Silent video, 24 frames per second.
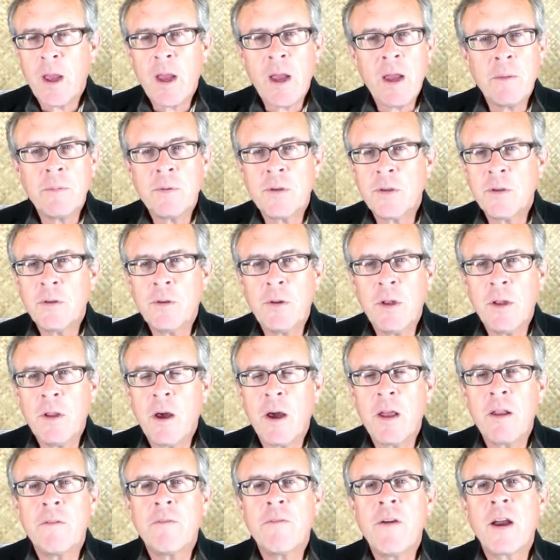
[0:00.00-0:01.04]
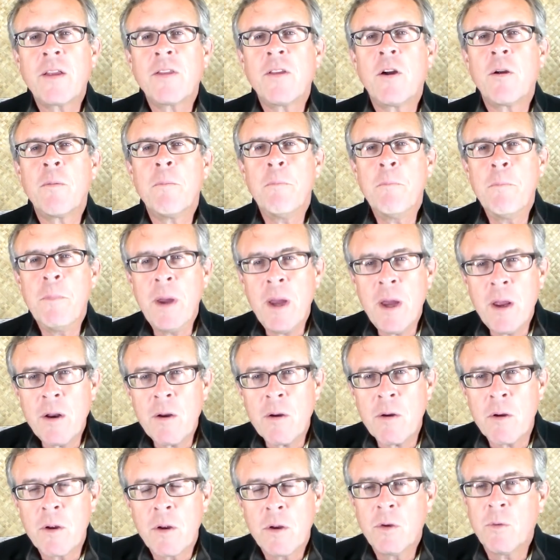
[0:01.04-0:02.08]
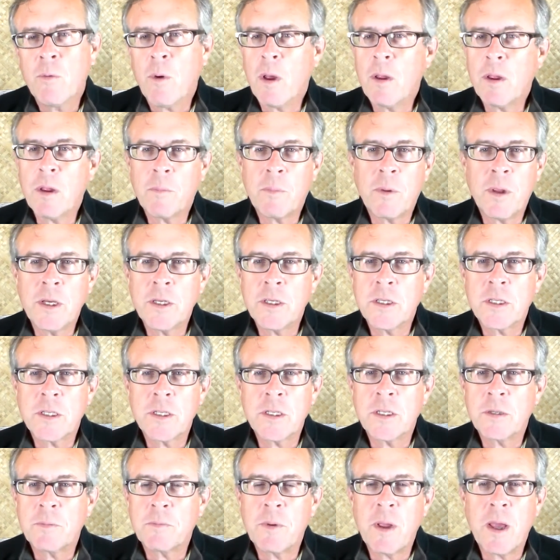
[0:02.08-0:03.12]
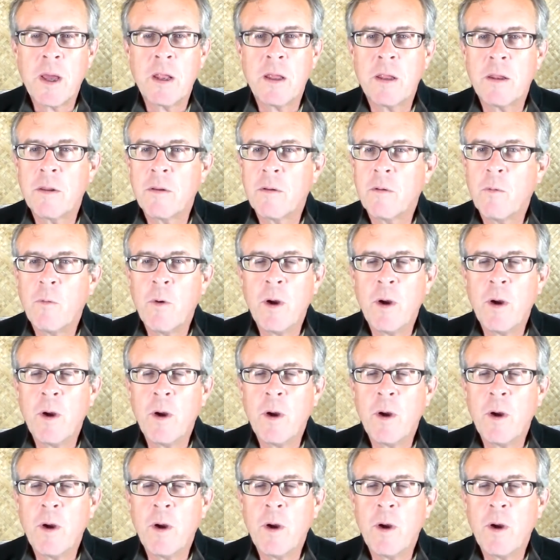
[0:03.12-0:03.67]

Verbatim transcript: Absolutely not. In fact, there are better dwelling places on this planet.